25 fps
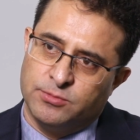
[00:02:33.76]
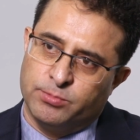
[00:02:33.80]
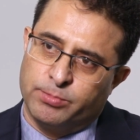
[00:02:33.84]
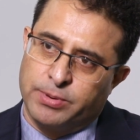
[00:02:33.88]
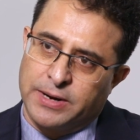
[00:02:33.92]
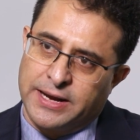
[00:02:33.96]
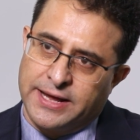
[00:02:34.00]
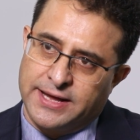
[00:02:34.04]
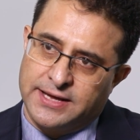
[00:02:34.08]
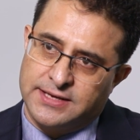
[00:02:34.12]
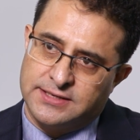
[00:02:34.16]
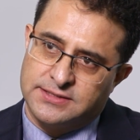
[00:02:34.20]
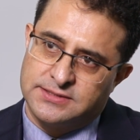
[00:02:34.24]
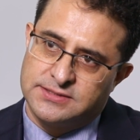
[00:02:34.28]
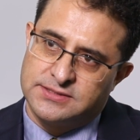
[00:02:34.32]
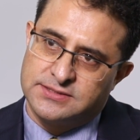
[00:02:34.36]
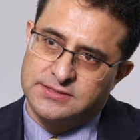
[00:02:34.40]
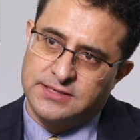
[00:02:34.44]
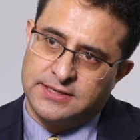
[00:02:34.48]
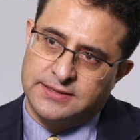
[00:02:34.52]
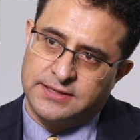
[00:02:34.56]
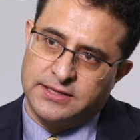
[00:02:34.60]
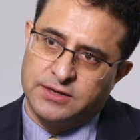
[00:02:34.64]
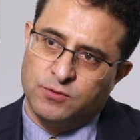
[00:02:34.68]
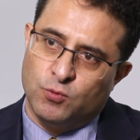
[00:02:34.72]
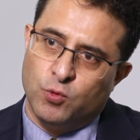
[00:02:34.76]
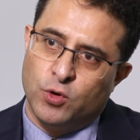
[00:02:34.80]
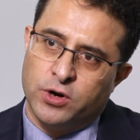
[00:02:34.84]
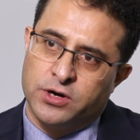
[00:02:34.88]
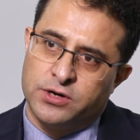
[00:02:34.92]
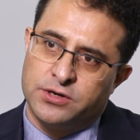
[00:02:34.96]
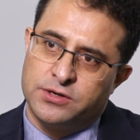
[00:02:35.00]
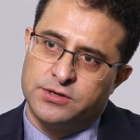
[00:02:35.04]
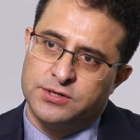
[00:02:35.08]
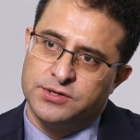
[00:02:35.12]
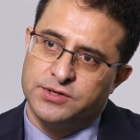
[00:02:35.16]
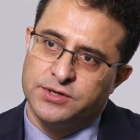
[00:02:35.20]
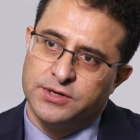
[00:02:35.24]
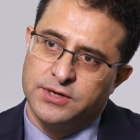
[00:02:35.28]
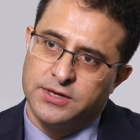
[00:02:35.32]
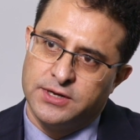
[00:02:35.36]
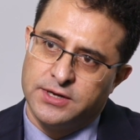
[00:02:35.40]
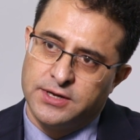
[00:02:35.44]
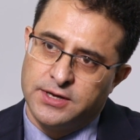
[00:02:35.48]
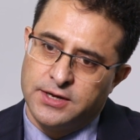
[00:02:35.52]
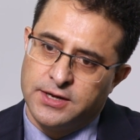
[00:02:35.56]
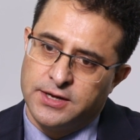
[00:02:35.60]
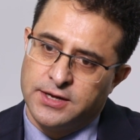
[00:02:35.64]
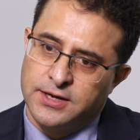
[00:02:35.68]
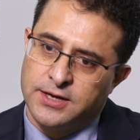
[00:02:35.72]
in place, I think
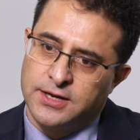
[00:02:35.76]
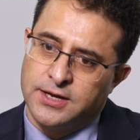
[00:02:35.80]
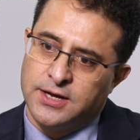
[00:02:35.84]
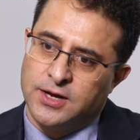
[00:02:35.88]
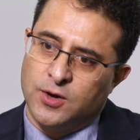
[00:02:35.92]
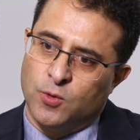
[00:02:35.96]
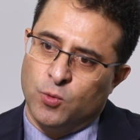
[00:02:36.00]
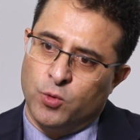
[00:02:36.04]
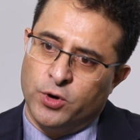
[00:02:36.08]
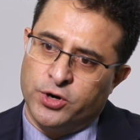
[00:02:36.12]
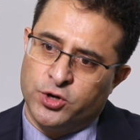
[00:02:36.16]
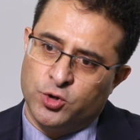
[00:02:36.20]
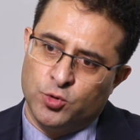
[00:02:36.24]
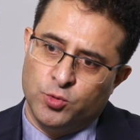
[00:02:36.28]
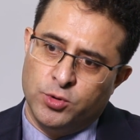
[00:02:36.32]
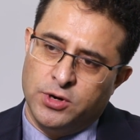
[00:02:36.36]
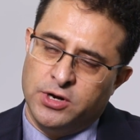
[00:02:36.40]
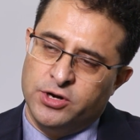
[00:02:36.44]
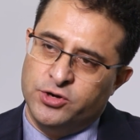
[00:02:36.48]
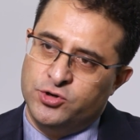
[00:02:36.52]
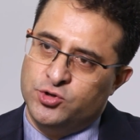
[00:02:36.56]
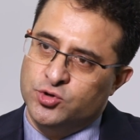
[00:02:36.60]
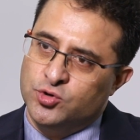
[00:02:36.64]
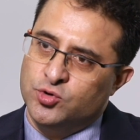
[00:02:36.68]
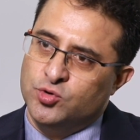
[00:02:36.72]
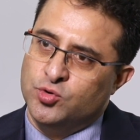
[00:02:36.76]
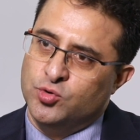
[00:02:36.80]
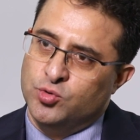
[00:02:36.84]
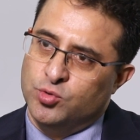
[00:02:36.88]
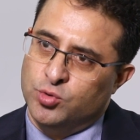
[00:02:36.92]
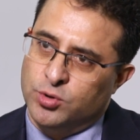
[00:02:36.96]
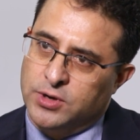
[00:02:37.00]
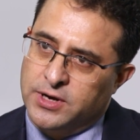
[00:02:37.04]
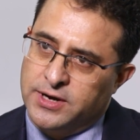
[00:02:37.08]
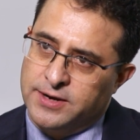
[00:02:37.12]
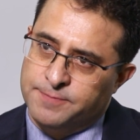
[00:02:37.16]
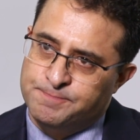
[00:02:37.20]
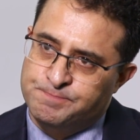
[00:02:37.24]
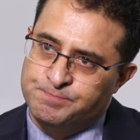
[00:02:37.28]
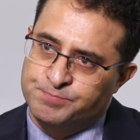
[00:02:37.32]
what you will do